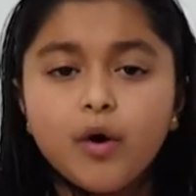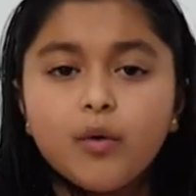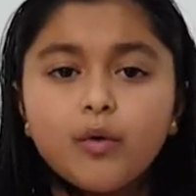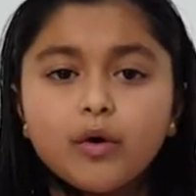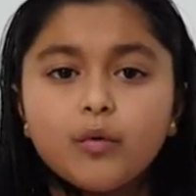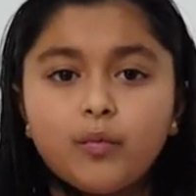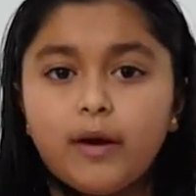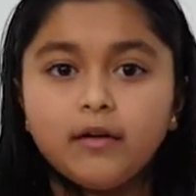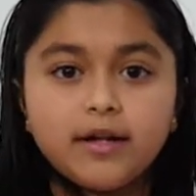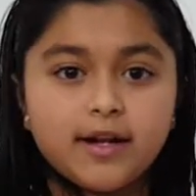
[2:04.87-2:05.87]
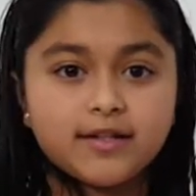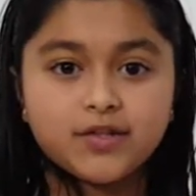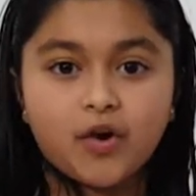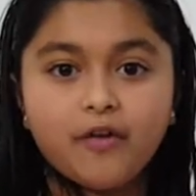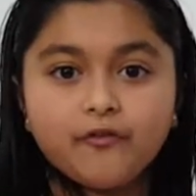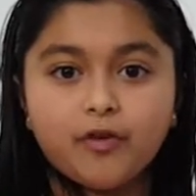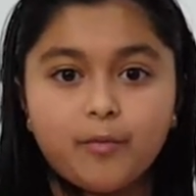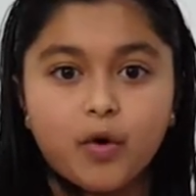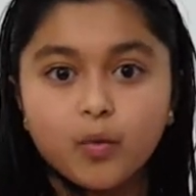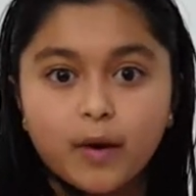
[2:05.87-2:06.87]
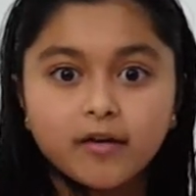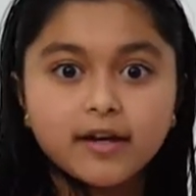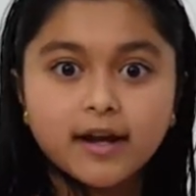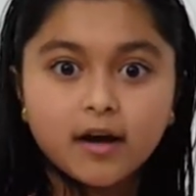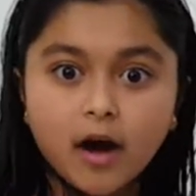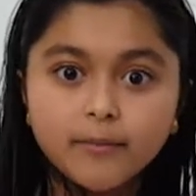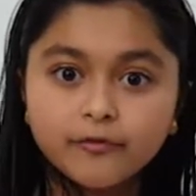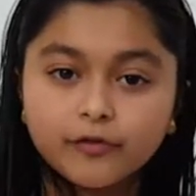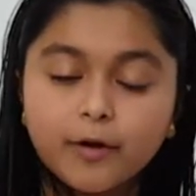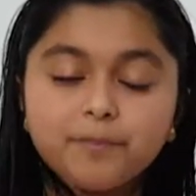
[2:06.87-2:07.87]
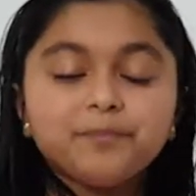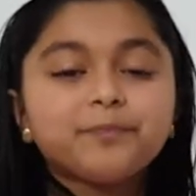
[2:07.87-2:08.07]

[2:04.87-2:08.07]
Or where did it start from? Or where did it come from?